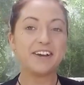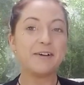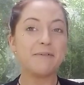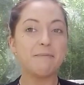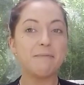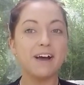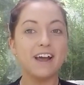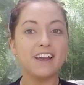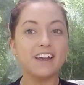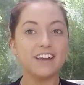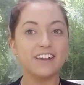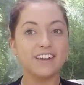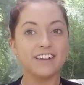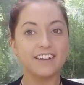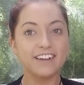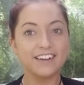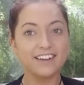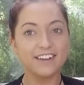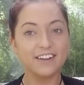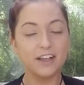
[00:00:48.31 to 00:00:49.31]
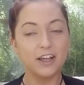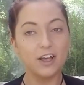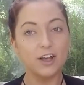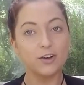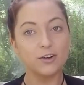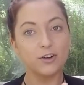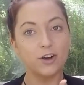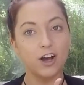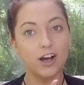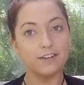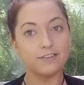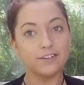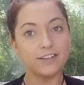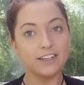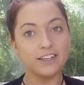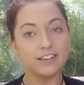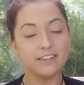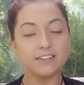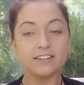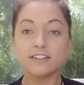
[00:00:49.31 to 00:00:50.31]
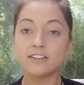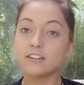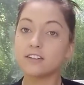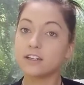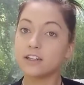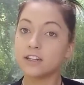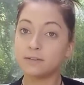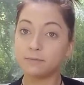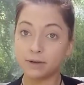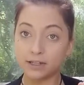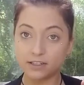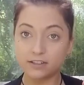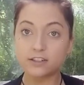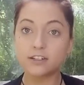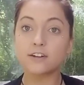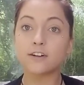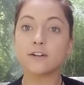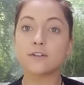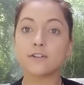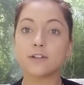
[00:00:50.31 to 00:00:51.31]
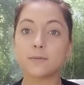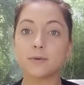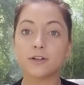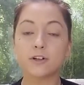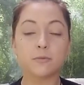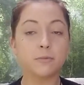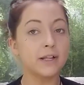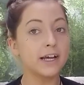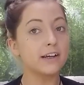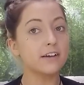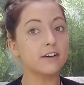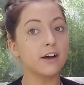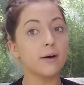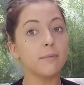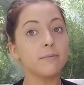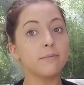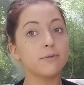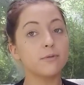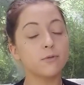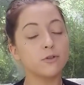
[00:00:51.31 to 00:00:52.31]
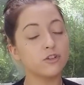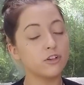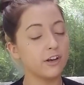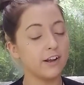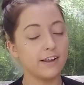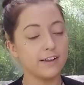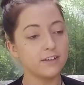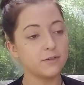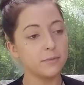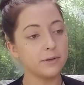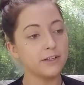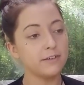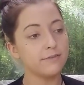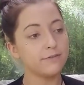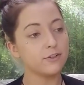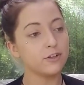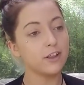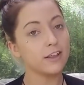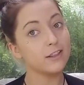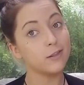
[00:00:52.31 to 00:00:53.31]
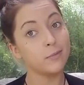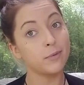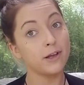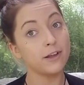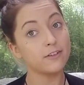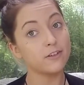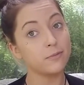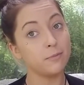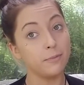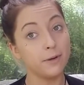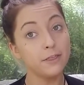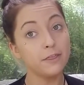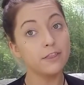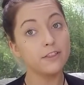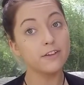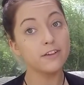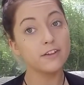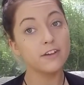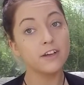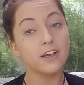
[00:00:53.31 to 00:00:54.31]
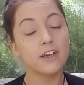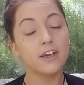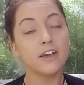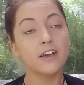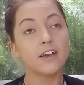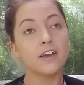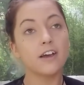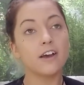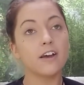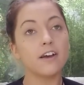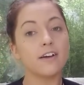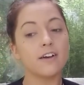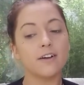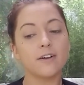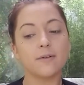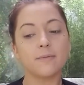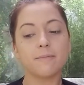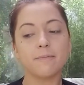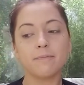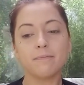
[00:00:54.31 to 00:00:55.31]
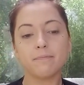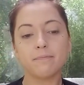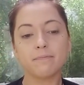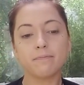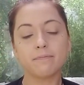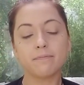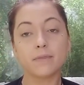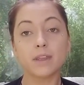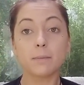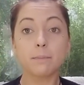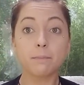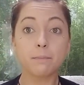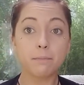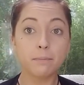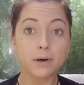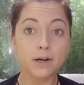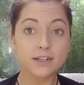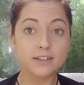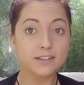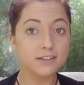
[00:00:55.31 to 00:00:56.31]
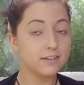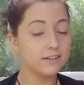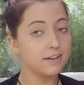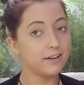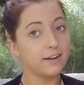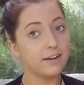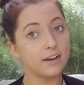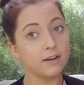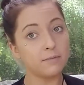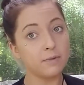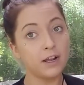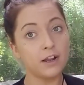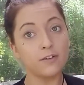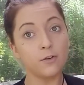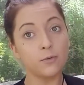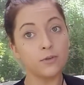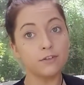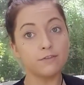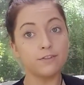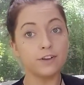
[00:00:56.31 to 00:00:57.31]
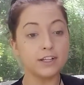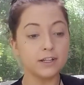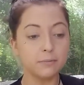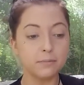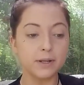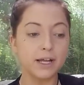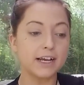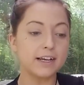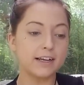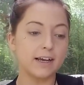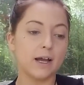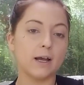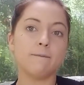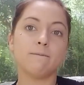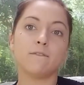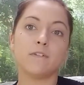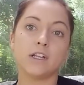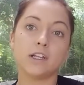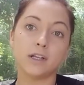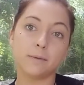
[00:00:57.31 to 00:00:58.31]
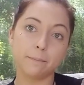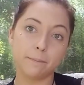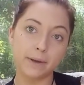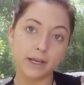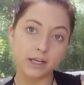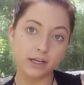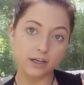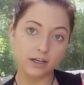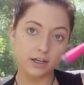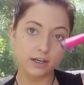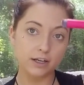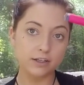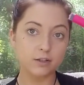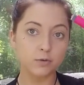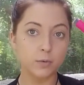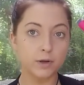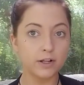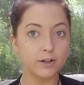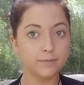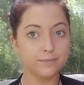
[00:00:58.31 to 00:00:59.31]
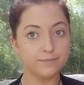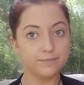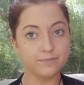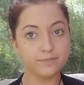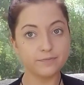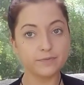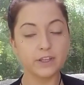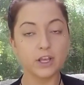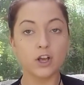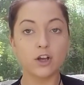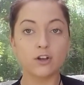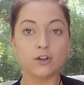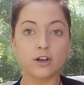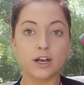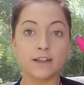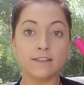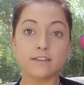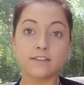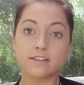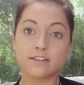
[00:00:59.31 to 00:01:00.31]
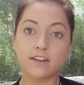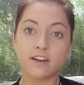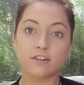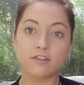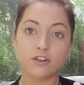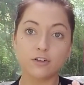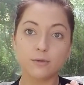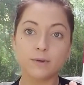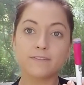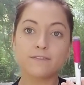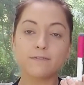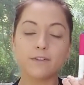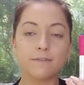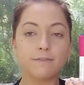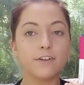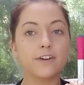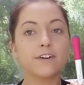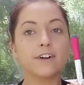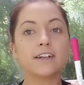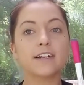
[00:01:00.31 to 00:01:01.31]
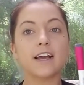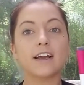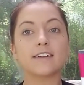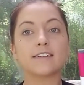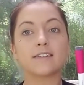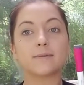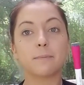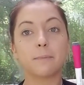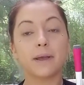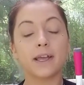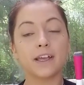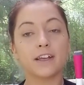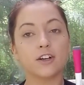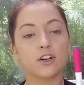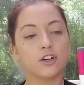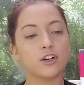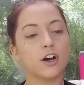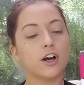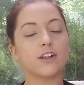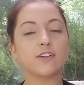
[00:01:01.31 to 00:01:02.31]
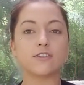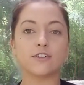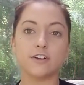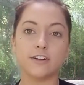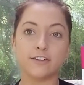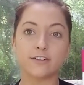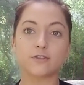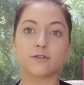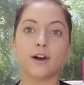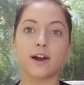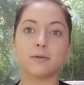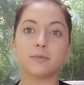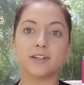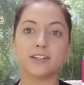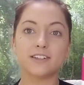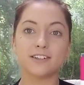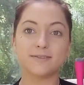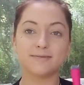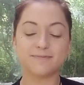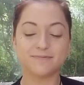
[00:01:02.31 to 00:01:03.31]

My coffee in my stereotypical black cup, which it has been for like the past month. But today I'm not only feeling black, I'm feeling pink as well. And this is actually a very nice pink color to describe it.